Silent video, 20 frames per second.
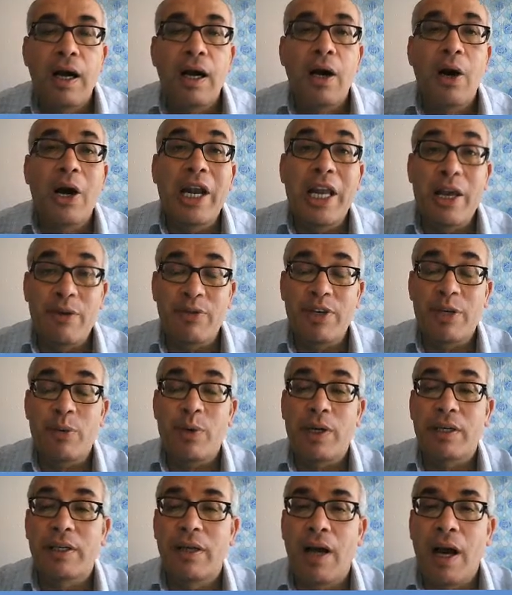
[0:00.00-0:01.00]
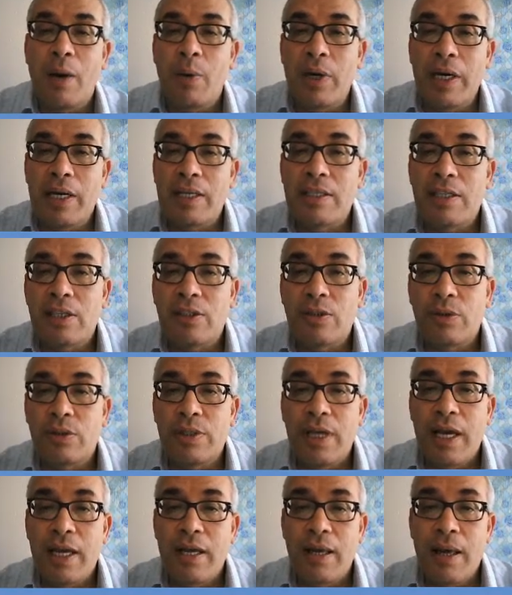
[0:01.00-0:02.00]
Hello everyone, our lesson
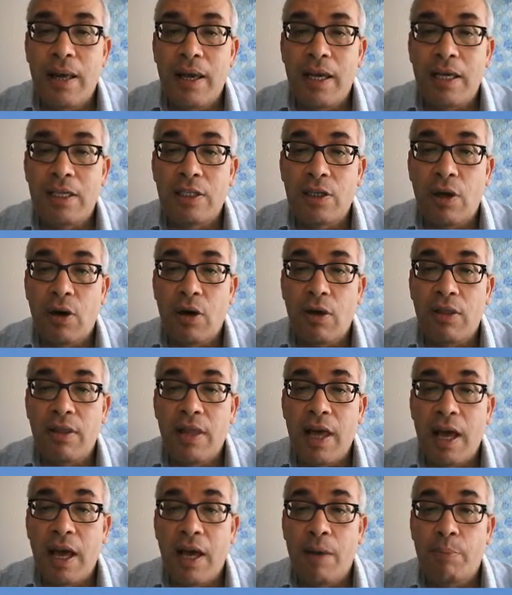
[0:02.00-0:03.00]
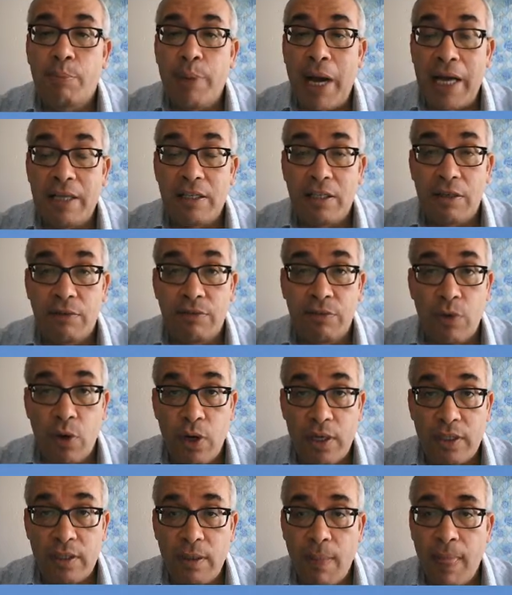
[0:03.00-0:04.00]
today is on the passive
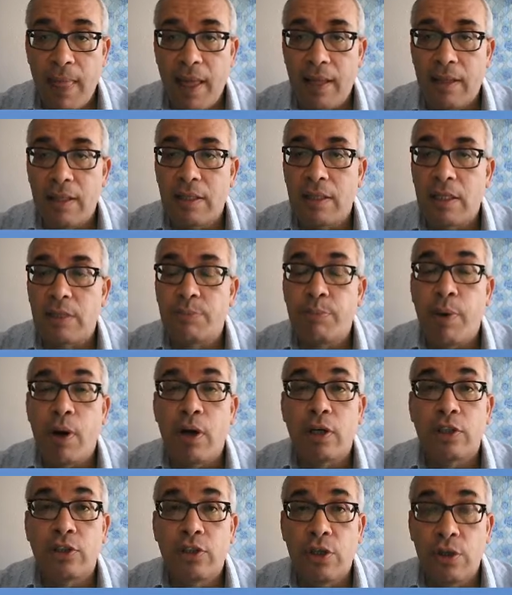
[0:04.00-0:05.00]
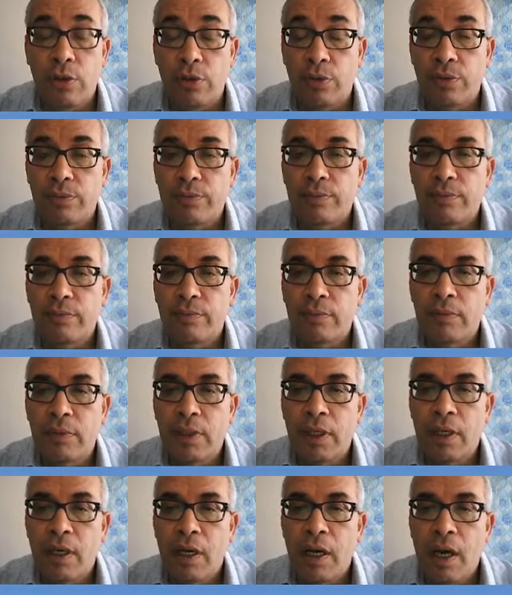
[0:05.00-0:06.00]
voice and this is part 2.
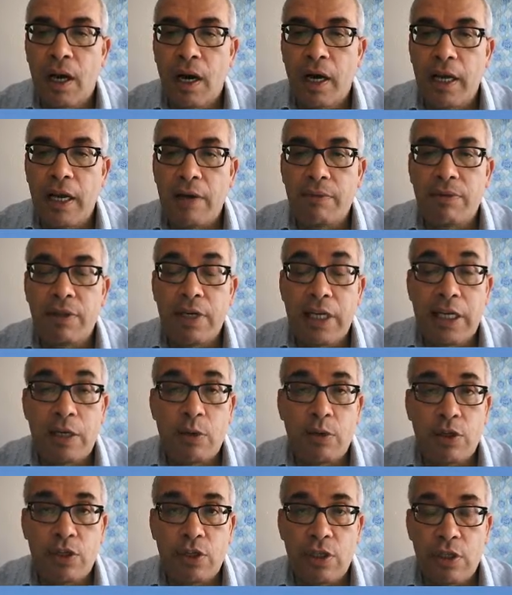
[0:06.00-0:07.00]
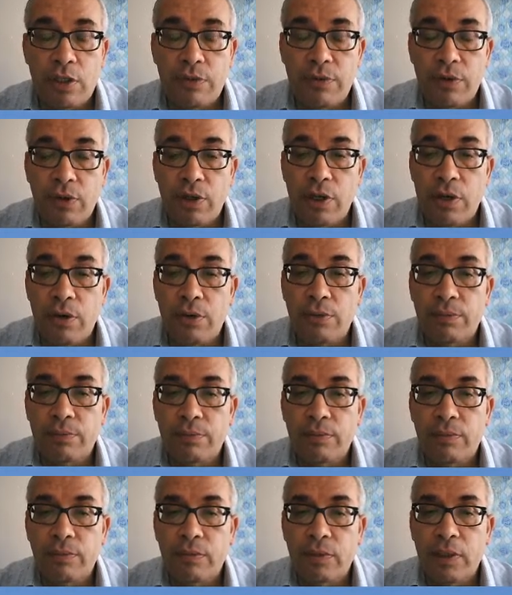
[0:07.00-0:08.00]
I have 3 questions for you.
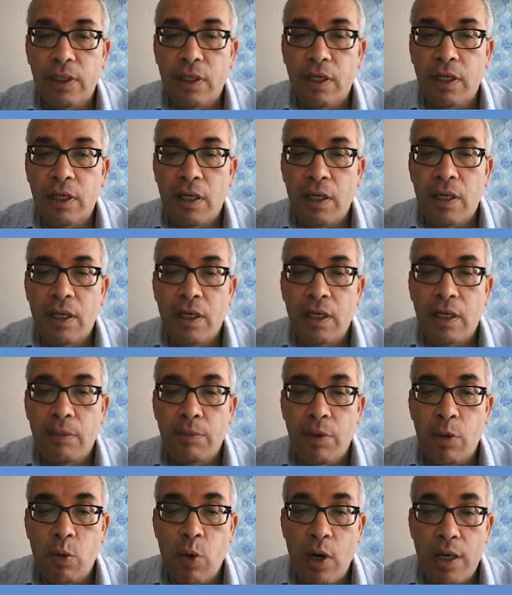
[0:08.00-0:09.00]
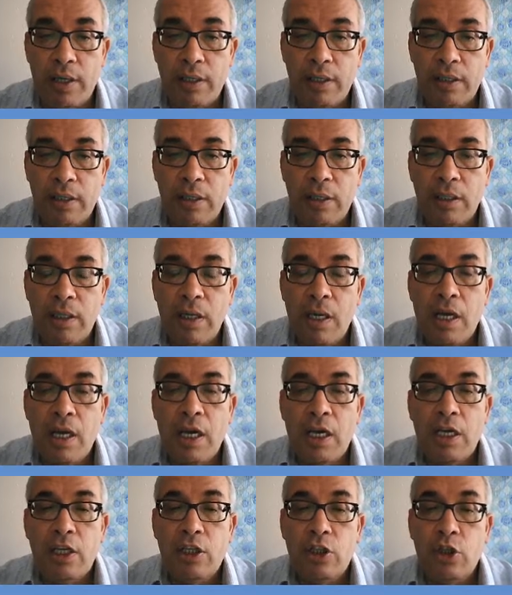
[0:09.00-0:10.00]
Number 1,
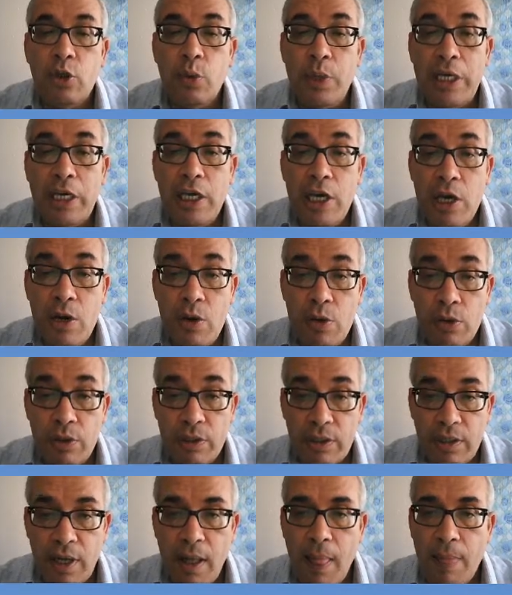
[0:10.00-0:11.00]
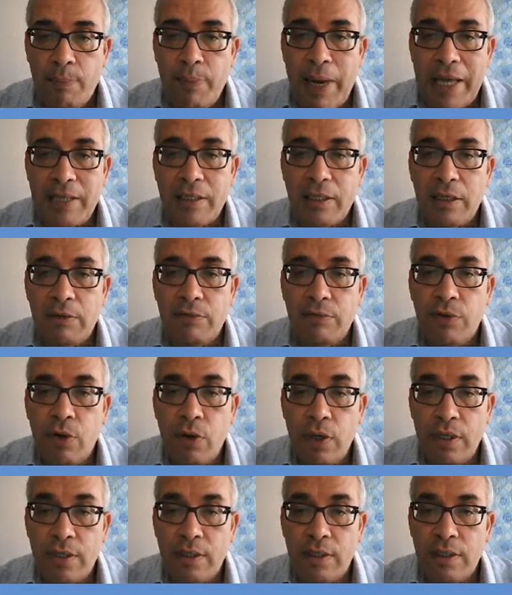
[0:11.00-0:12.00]
do we use passive
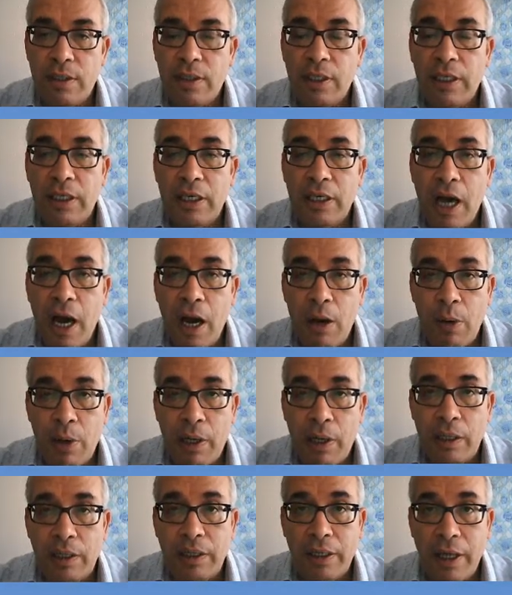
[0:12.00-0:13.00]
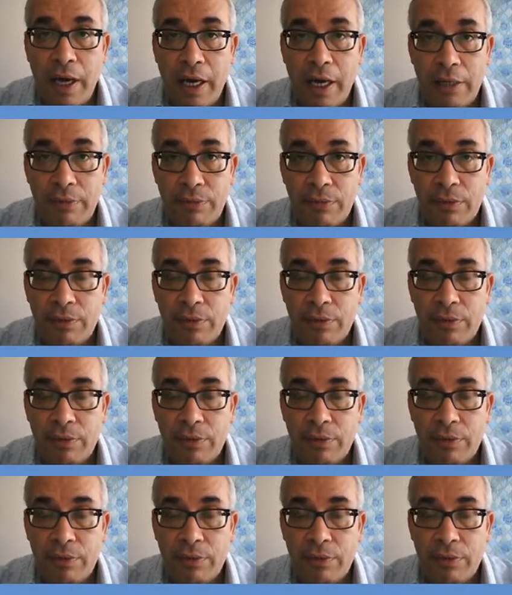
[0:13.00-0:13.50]
voice in our life?